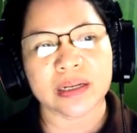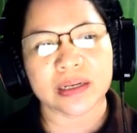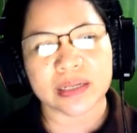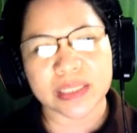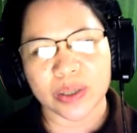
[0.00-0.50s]

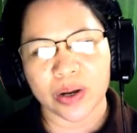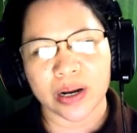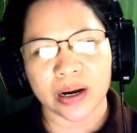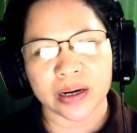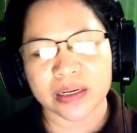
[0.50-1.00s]
the
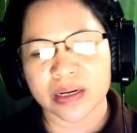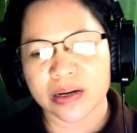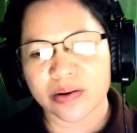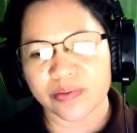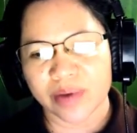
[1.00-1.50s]
solar
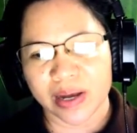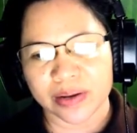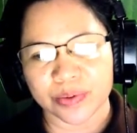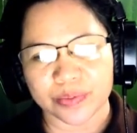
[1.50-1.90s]
value.